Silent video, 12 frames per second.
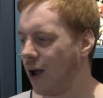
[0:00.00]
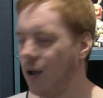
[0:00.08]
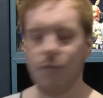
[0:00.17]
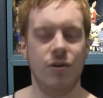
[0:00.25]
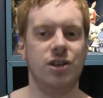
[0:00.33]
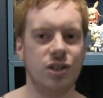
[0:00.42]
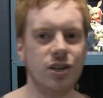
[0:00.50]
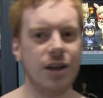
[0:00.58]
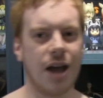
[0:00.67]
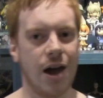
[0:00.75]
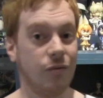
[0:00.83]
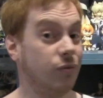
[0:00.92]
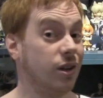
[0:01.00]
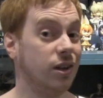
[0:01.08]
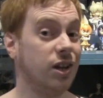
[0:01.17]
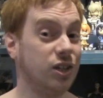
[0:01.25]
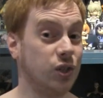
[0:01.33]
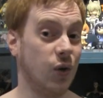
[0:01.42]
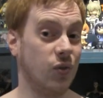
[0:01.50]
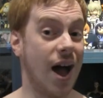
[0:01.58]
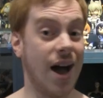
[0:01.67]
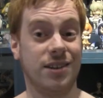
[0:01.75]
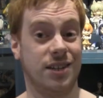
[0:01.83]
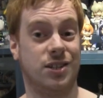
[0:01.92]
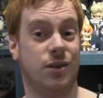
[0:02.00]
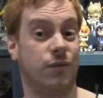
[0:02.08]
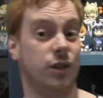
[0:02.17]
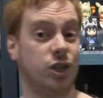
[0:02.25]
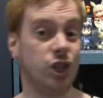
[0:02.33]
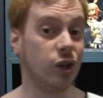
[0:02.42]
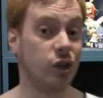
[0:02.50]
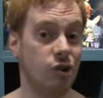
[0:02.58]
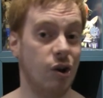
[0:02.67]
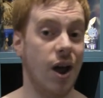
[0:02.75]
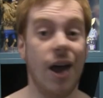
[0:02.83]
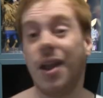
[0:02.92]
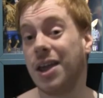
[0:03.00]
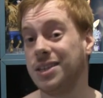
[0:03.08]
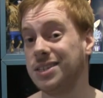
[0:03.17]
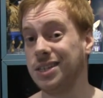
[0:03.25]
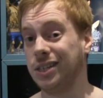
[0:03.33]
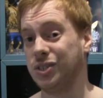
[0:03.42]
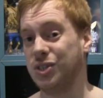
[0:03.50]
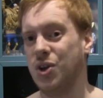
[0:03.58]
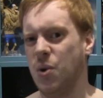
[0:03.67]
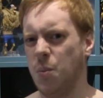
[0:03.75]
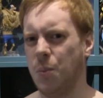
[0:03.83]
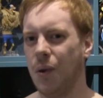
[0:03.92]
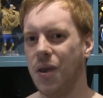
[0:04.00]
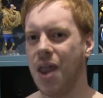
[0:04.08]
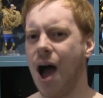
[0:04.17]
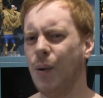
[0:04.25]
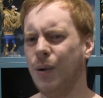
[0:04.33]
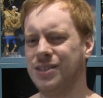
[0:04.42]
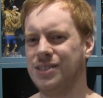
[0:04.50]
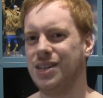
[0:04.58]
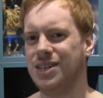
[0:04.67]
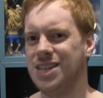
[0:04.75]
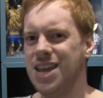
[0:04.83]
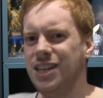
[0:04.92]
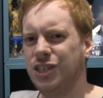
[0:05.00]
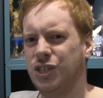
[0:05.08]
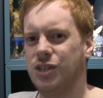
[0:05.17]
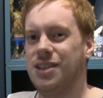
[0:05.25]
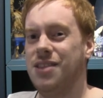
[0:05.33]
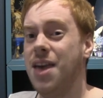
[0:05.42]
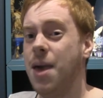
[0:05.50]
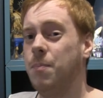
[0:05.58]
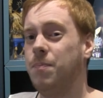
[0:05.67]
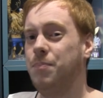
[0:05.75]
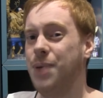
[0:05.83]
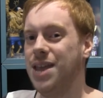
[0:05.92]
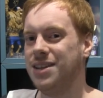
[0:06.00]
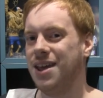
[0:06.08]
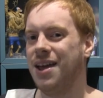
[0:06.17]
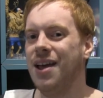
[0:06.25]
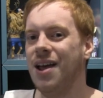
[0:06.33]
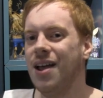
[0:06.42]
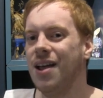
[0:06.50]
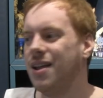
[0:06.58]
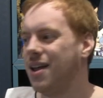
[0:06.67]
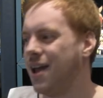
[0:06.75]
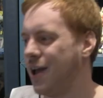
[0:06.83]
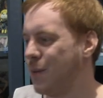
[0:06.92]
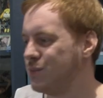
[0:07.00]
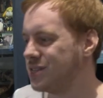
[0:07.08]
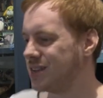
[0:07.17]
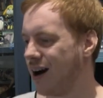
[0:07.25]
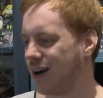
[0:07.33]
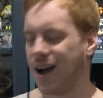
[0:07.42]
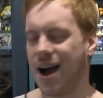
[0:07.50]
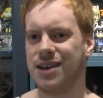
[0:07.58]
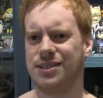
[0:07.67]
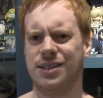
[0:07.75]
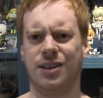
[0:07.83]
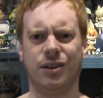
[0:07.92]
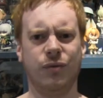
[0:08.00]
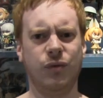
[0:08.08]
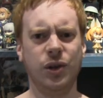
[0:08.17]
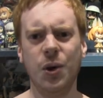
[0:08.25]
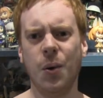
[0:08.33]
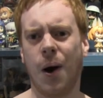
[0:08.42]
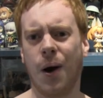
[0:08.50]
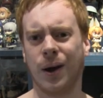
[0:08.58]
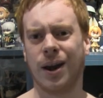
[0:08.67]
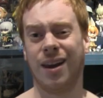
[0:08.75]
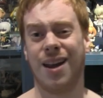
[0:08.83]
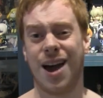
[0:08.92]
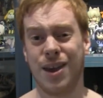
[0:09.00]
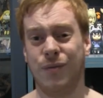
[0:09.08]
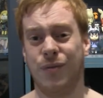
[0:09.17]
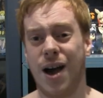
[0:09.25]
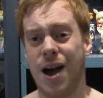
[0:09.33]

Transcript: originally, I really enjoyed the antics of the children, and I still do, but now it's the teachers and their bitter, sarcastic view on life that